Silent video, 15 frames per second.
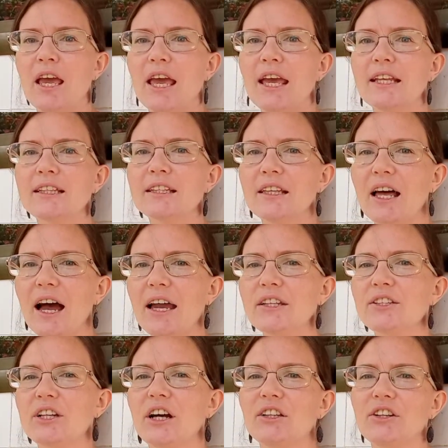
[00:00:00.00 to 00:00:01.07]
And
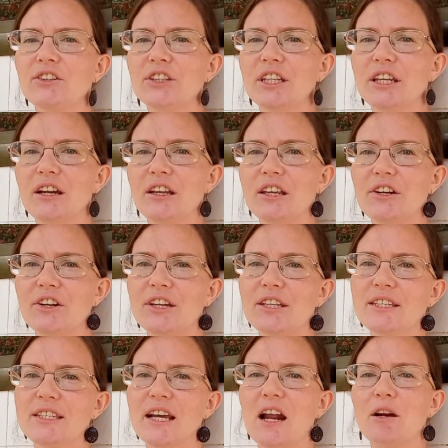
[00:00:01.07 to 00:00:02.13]
light colored
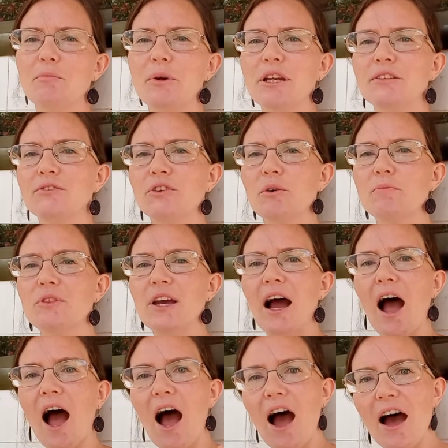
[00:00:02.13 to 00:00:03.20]
earrings are made from the
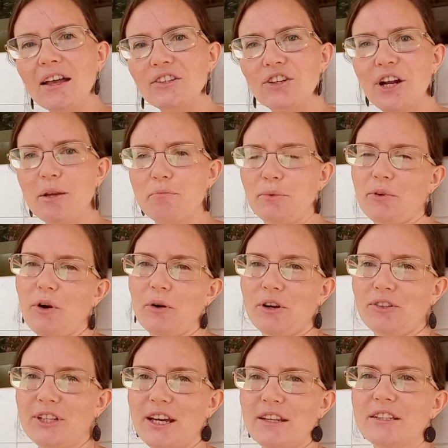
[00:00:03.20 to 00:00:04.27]
unripe
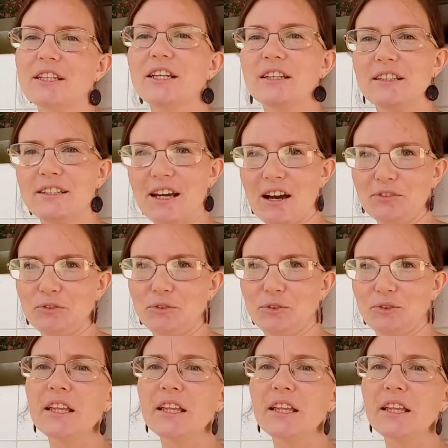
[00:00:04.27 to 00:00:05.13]
coconut, dafu.